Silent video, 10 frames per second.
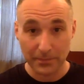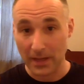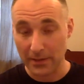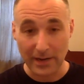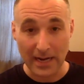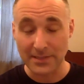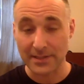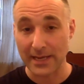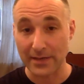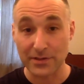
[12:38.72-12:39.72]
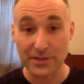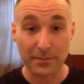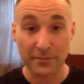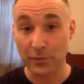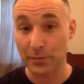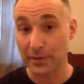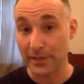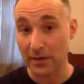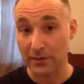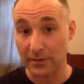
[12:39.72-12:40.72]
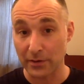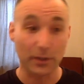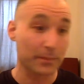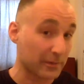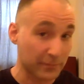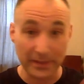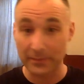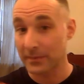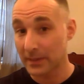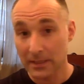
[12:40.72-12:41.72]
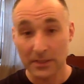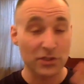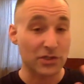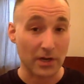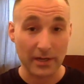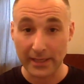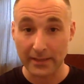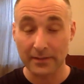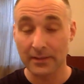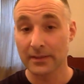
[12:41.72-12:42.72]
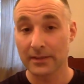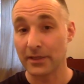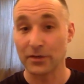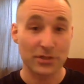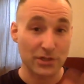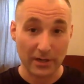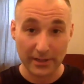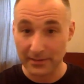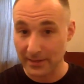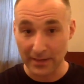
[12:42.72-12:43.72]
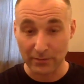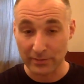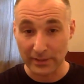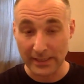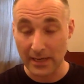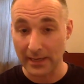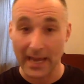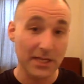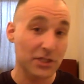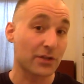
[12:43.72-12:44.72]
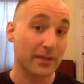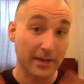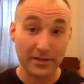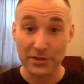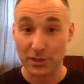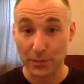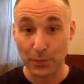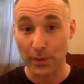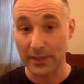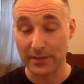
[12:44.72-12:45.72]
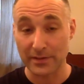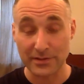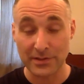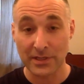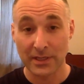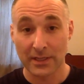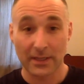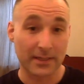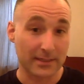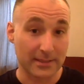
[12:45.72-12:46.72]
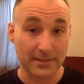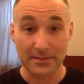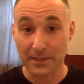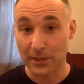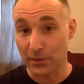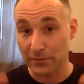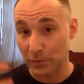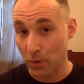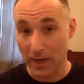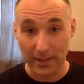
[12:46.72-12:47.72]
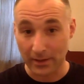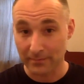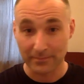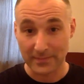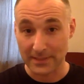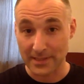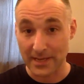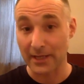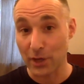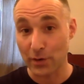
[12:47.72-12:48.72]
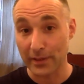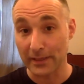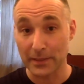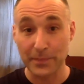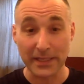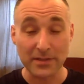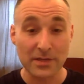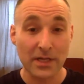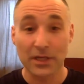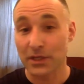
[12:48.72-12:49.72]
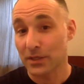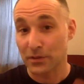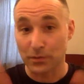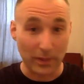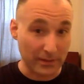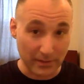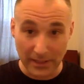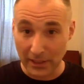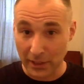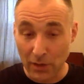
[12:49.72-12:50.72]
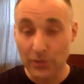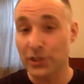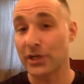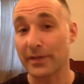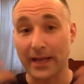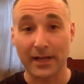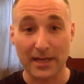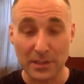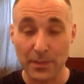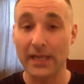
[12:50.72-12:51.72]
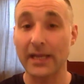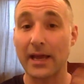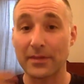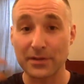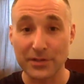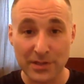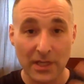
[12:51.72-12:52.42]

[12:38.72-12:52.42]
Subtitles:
other ice skaters, some of whom are younger than her, but have been started at a really young age. And then at a certain point, there's, if you want to, let's say, go to the Olympics, well, you need a coach and that costs money. And there's,